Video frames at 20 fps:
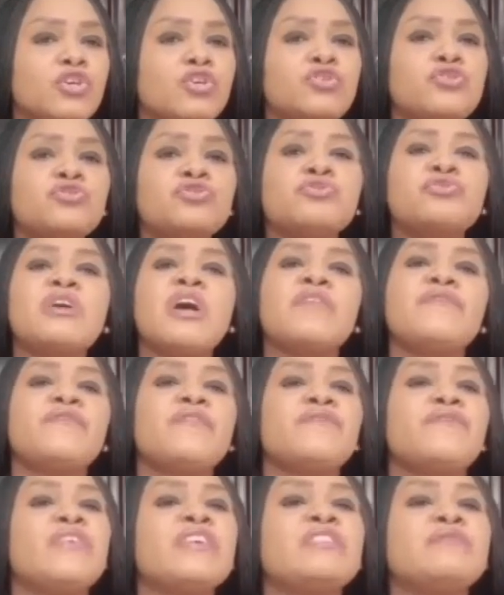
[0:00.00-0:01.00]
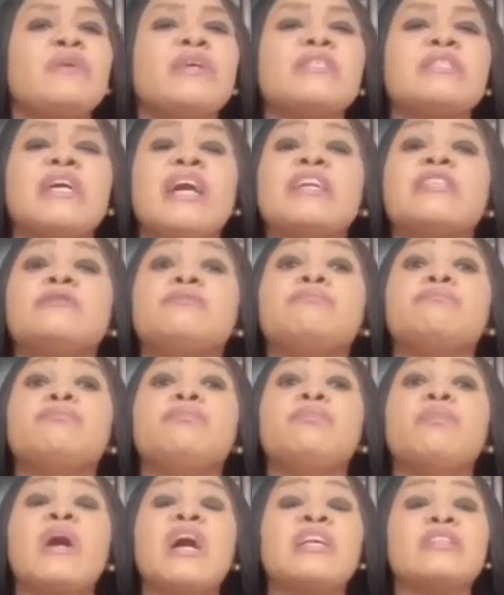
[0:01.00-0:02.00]
You should have investment
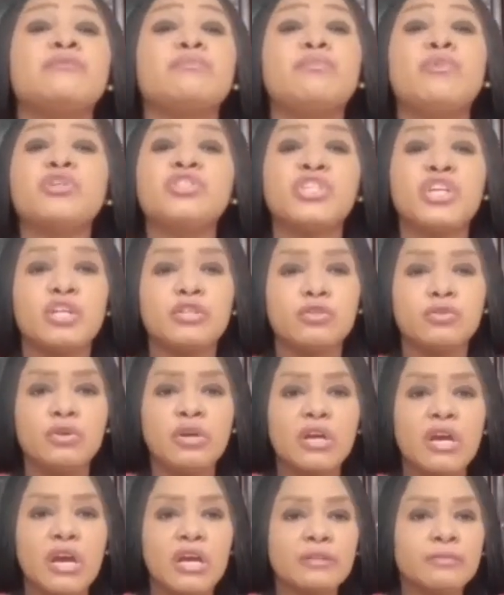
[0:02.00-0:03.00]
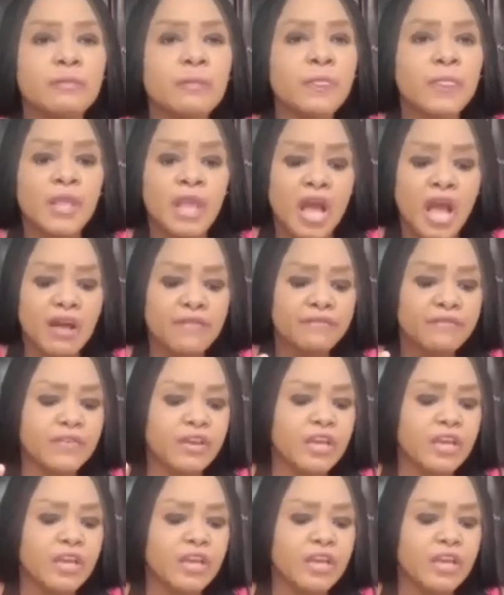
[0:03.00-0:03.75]
as much as you can. Have